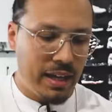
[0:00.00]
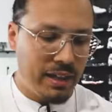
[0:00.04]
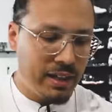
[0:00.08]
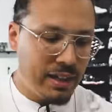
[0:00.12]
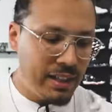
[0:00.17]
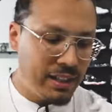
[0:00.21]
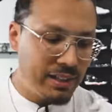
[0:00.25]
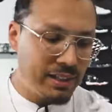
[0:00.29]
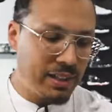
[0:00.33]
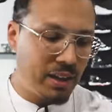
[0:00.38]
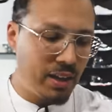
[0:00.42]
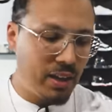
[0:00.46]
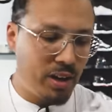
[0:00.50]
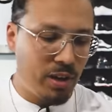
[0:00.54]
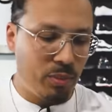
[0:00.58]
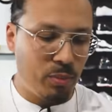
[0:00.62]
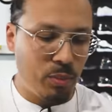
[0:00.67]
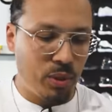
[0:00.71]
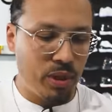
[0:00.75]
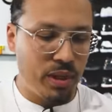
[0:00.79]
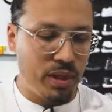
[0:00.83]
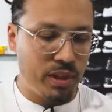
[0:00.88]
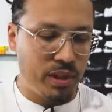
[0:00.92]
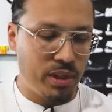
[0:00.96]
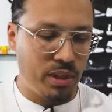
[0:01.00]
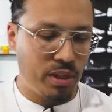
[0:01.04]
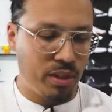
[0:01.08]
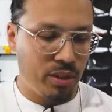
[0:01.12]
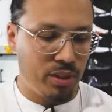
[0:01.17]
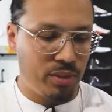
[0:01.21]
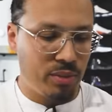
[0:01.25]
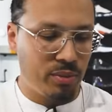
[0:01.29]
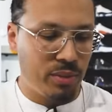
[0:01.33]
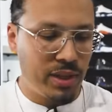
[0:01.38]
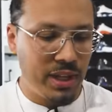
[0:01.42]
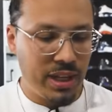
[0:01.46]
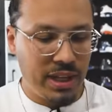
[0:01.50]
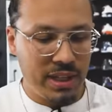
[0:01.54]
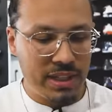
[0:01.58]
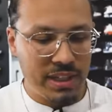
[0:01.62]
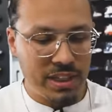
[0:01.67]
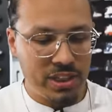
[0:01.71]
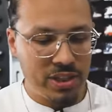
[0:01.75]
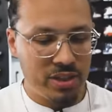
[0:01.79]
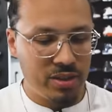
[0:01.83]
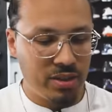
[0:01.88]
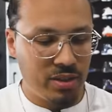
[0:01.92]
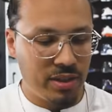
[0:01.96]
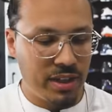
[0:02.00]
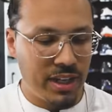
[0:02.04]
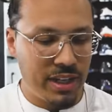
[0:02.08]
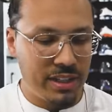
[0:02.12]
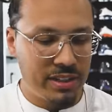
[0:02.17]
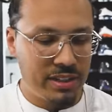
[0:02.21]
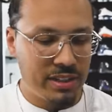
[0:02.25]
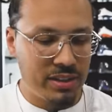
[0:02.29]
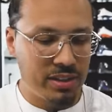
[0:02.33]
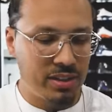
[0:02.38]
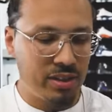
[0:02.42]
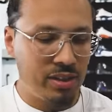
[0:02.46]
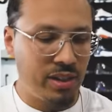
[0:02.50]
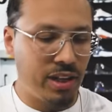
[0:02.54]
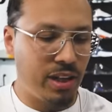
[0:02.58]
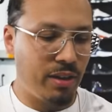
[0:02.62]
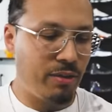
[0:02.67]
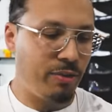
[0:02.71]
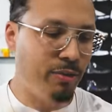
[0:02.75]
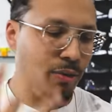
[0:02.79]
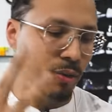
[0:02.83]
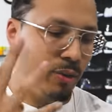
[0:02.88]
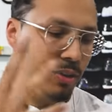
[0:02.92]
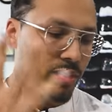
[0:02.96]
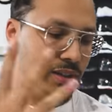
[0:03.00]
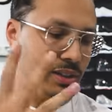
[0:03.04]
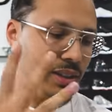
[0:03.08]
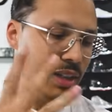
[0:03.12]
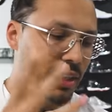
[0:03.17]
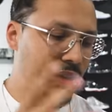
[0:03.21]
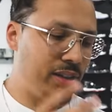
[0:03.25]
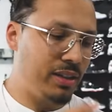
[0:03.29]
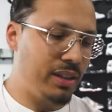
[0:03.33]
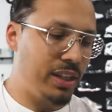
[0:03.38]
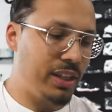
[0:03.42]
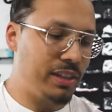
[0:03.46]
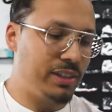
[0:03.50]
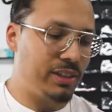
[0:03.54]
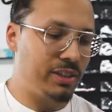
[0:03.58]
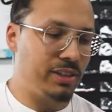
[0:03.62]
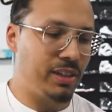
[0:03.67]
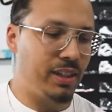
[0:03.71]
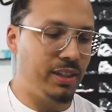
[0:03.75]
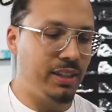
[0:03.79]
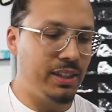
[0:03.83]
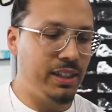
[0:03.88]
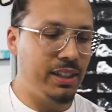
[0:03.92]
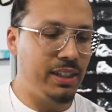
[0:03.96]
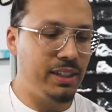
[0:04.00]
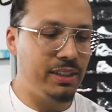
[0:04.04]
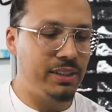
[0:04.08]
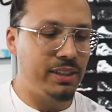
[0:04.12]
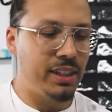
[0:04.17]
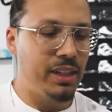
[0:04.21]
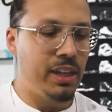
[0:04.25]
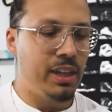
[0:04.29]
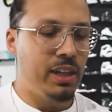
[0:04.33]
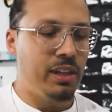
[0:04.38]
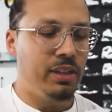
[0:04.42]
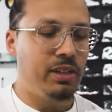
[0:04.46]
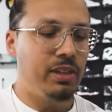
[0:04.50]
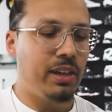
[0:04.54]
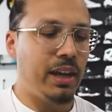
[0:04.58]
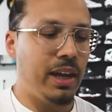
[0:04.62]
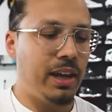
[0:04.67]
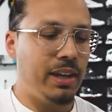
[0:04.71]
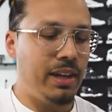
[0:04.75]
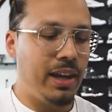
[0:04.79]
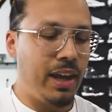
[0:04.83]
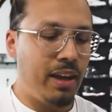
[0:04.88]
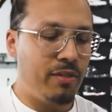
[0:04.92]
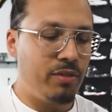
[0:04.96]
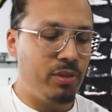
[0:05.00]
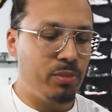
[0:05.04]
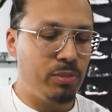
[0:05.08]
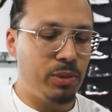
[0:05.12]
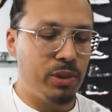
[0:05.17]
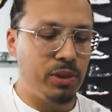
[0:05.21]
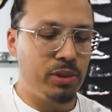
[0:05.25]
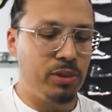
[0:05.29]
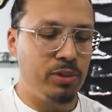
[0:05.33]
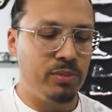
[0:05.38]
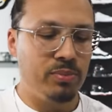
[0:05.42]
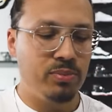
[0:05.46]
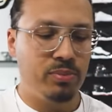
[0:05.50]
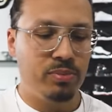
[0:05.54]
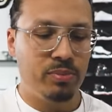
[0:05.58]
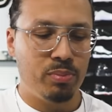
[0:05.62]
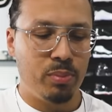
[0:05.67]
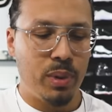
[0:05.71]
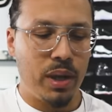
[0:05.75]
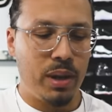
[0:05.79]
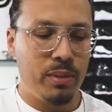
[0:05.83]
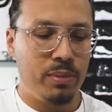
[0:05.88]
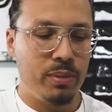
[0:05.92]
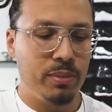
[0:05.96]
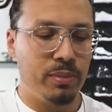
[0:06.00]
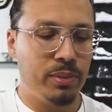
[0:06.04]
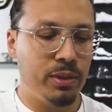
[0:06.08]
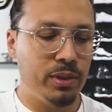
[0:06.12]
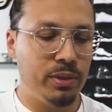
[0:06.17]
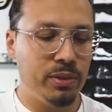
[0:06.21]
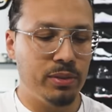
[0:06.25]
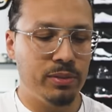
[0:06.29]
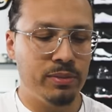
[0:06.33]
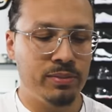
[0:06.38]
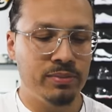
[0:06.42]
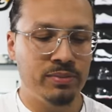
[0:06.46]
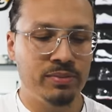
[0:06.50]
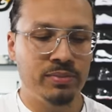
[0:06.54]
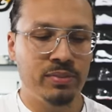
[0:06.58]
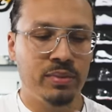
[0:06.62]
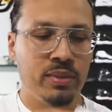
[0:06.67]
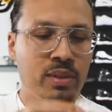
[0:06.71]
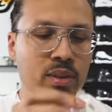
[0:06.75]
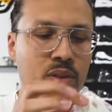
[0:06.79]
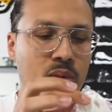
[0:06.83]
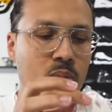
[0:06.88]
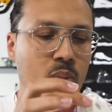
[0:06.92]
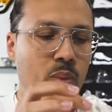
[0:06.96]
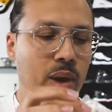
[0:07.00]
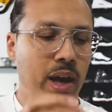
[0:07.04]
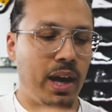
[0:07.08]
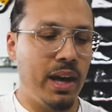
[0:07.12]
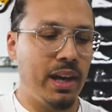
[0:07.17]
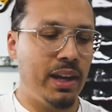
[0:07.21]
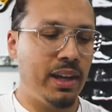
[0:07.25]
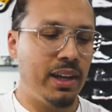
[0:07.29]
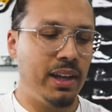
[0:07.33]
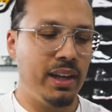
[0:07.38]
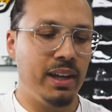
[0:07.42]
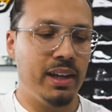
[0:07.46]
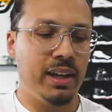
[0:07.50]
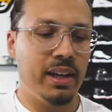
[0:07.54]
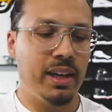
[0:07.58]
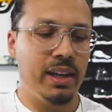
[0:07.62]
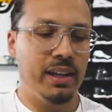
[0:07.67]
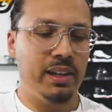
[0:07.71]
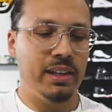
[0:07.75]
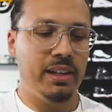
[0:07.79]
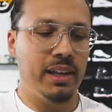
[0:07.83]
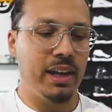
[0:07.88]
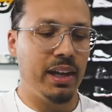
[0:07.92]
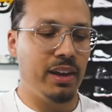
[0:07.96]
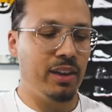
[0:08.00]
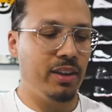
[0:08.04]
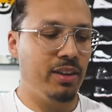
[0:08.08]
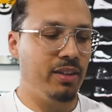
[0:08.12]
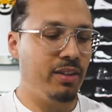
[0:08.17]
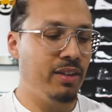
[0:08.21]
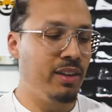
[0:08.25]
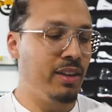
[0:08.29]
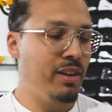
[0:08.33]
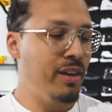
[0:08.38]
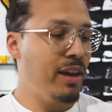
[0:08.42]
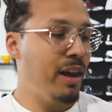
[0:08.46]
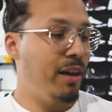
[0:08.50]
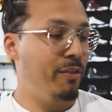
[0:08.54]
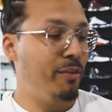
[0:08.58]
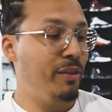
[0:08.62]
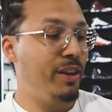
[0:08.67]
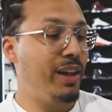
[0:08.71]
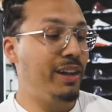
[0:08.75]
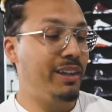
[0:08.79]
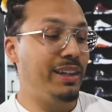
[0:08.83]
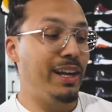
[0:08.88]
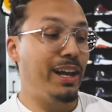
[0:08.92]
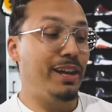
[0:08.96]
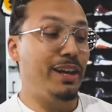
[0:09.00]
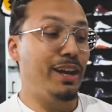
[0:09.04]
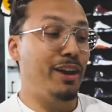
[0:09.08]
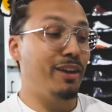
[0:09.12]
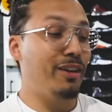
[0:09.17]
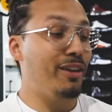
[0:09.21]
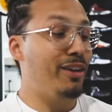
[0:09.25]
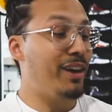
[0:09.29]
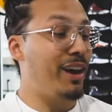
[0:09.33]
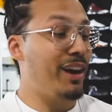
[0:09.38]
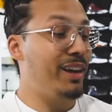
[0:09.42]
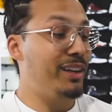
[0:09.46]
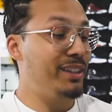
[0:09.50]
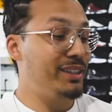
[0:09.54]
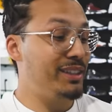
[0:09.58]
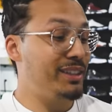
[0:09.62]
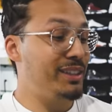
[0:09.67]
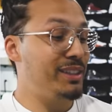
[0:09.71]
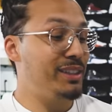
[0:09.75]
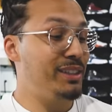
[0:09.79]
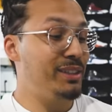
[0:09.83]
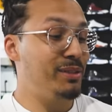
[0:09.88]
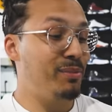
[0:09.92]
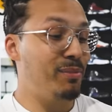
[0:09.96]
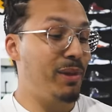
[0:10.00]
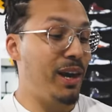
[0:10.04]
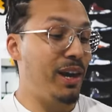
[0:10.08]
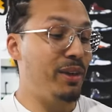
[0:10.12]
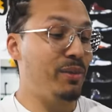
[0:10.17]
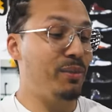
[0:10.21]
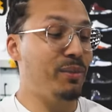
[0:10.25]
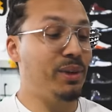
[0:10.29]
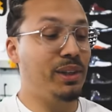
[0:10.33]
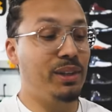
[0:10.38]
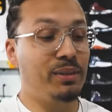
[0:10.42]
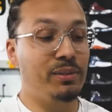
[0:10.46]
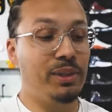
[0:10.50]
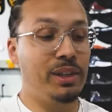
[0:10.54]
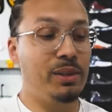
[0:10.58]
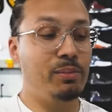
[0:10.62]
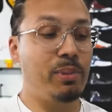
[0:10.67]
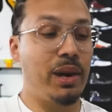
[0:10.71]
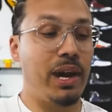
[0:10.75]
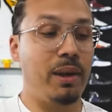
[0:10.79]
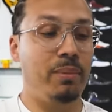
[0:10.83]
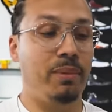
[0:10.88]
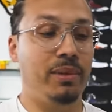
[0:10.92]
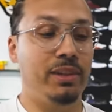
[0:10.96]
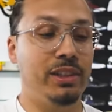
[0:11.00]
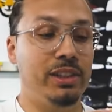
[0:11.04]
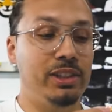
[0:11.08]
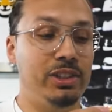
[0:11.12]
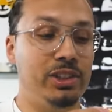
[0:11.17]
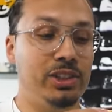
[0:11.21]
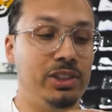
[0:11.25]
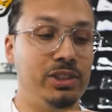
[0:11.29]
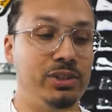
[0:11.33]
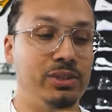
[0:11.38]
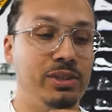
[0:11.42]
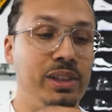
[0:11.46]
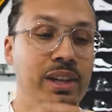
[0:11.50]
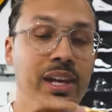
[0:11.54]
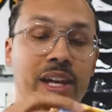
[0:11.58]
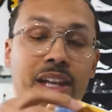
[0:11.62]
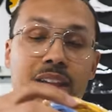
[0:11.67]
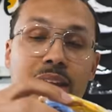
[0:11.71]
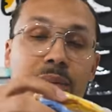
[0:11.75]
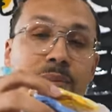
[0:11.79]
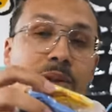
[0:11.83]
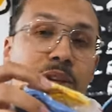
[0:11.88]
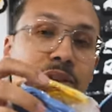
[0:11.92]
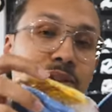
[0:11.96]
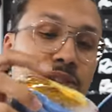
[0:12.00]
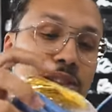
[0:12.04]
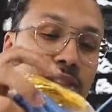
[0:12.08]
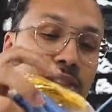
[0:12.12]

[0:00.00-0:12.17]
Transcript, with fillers: And these come with 3 additional laces, so you got 4 standard laces on these. You got navy blue, baby blue, white, and yellow. I feel like that yellow honestly might really pop on this shoe. Let me know